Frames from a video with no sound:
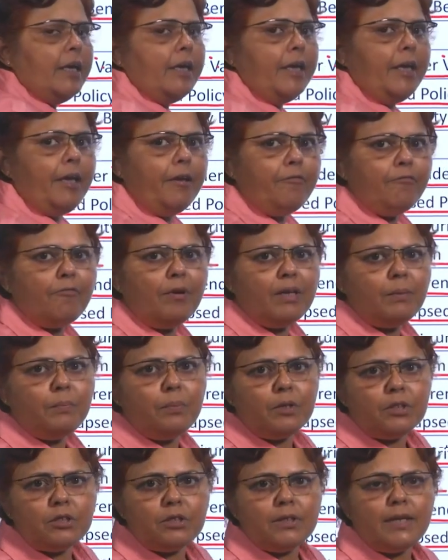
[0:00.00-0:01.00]
If one
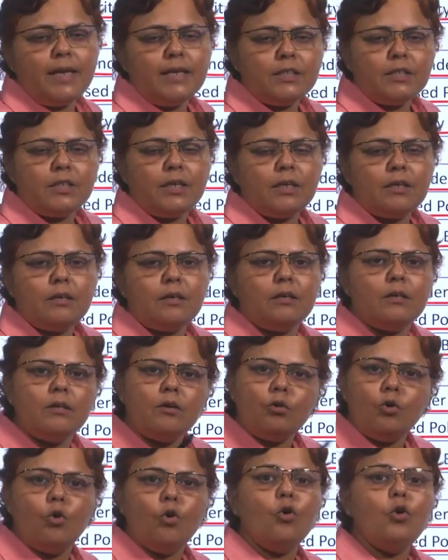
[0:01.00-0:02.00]
person has taken a
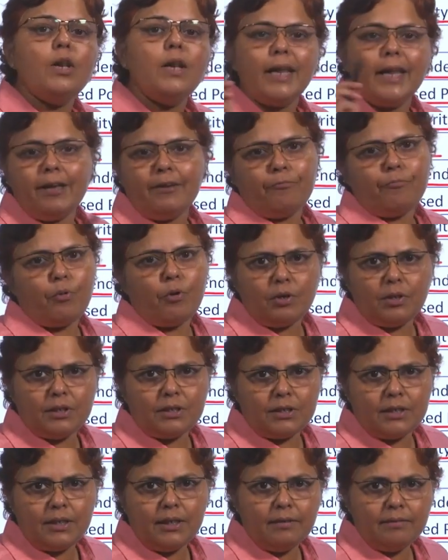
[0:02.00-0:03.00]
whole life
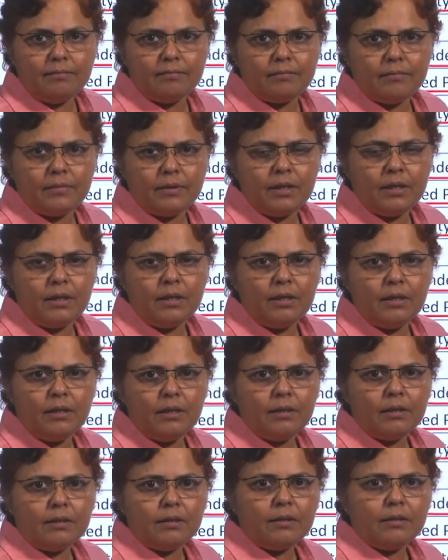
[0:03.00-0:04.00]
policy,
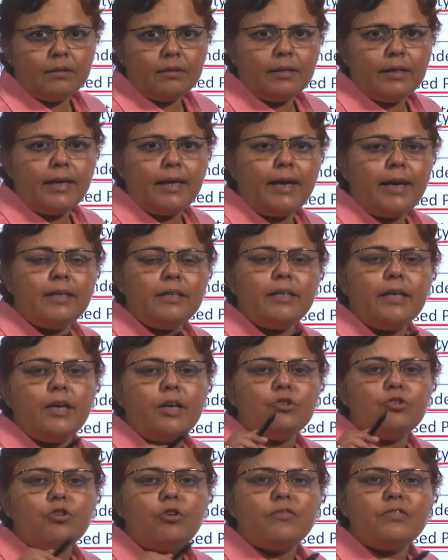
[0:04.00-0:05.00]
that at the
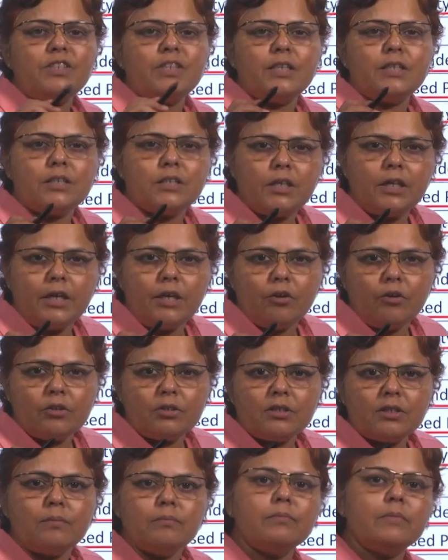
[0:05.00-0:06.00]
age of 60 or
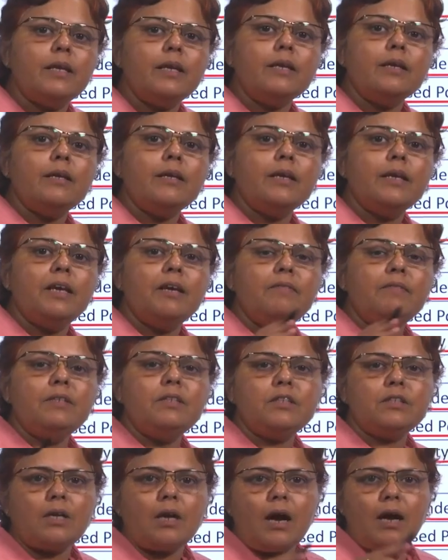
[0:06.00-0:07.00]
something, he will
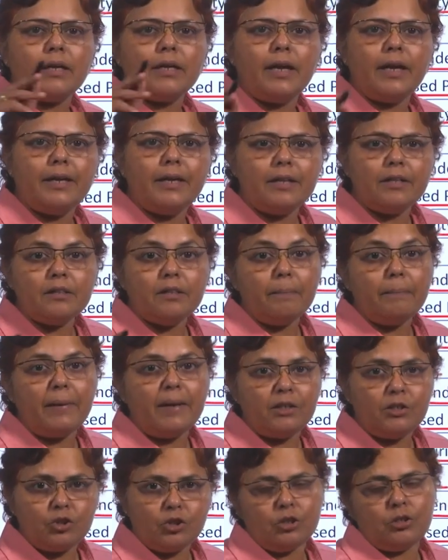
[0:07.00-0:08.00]
start getting the
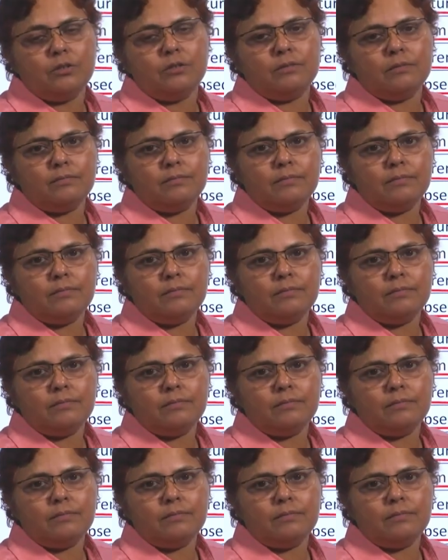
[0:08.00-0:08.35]
pension.